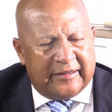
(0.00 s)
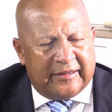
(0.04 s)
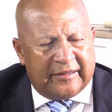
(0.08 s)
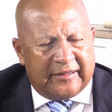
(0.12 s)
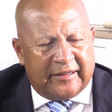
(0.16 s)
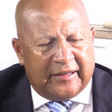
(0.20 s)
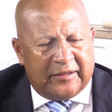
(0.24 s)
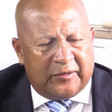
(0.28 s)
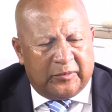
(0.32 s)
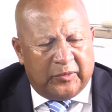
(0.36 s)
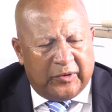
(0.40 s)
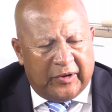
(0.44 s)

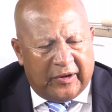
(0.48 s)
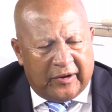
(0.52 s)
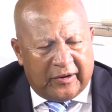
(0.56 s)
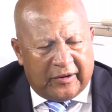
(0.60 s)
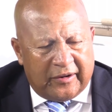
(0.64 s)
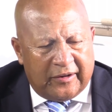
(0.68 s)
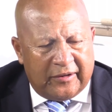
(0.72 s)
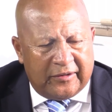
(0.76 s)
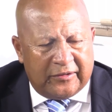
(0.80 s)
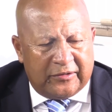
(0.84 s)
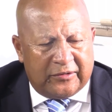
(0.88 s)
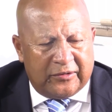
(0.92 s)
that we are
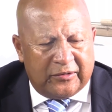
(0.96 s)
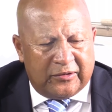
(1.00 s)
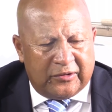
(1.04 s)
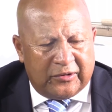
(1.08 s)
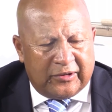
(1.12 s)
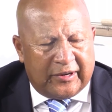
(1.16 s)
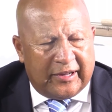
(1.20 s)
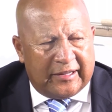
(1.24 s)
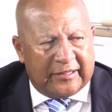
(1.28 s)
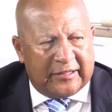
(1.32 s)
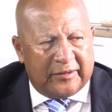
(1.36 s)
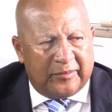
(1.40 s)
going to
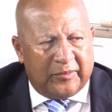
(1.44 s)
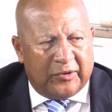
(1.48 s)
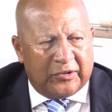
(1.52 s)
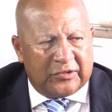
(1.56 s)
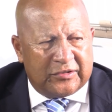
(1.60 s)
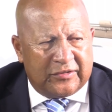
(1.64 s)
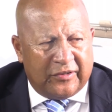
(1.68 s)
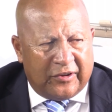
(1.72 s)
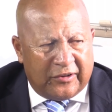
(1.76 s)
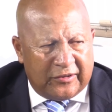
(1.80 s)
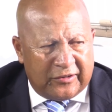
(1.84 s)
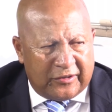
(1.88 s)
look at the most
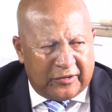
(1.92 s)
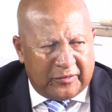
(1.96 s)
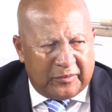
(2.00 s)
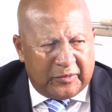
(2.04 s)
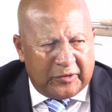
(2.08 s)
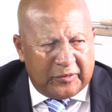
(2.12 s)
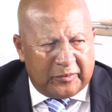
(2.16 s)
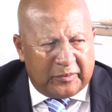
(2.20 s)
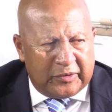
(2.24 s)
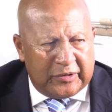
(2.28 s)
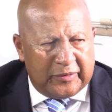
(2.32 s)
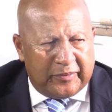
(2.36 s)

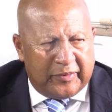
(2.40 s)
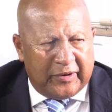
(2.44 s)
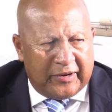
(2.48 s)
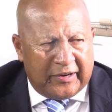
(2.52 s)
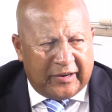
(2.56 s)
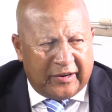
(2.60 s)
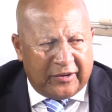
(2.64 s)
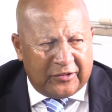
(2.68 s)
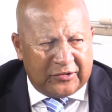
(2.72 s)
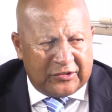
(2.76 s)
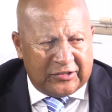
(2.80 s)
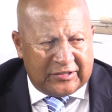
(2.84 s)
vulnerable people in
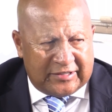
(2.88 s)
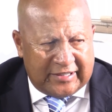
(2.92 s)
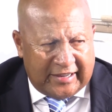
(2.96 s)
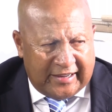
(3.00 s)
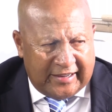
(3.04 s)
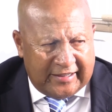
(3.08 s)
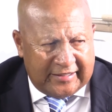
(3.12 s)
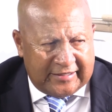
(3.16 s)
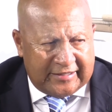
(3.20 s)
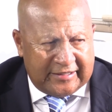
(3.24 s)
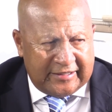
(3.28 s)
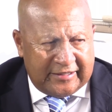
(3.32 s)
our
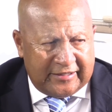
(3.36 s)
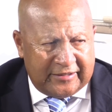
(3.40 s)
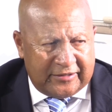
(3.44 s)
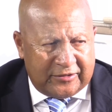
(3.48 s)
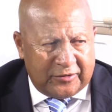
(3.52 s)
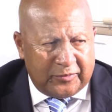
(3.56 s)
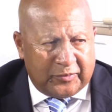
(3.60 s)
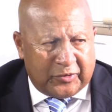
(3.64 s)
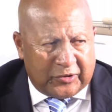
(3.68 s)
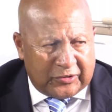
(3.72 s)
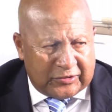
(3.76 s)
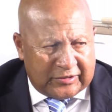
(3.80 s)
society
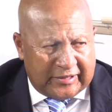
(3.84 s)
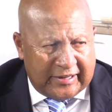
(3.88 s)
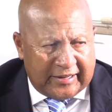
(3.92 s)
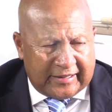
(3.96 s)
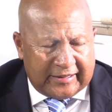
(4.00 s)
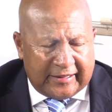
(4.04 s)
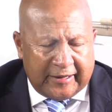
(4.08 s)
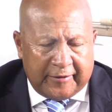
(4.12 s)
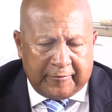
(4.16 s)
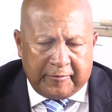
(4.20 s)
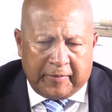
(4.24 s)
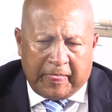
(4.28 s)
to protect
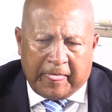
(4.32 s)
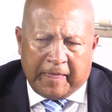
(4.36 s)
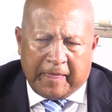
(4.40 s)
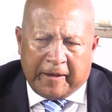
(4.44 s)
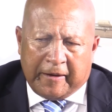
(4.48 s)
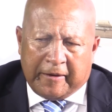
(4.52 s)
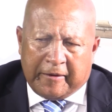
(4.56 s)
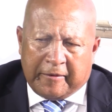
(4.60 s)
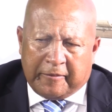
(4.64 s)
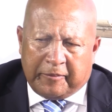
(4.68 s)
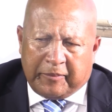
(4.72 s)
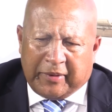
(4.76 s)
them.
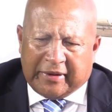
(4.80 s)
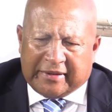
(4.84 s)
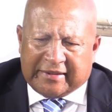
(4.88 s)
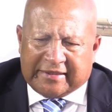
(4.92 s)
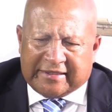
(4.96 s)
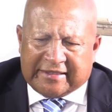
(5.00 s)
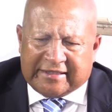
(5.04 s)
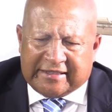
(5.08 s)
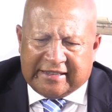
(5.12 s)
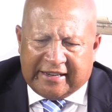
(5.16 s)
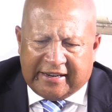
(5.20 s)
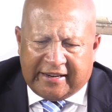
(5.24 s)
But
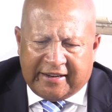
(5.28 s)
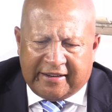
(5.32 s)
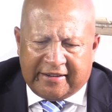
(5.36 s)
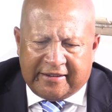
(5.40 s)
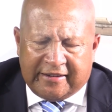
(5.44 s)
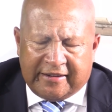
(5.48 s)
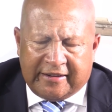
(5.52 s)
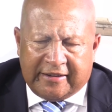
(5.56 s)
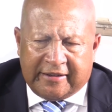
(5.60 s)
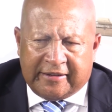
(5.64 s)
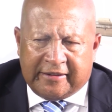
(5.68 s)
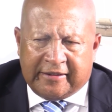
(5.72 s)

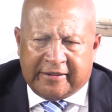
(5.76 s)
secondly,